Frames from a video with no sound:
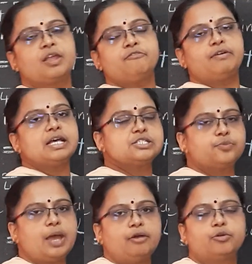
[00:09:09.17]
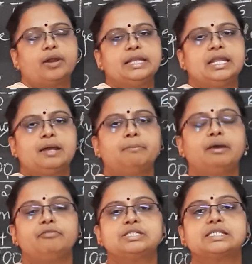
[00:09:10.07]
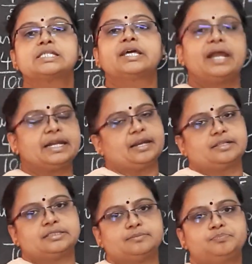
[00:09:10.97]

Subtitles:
First we have to write the number which is greatest.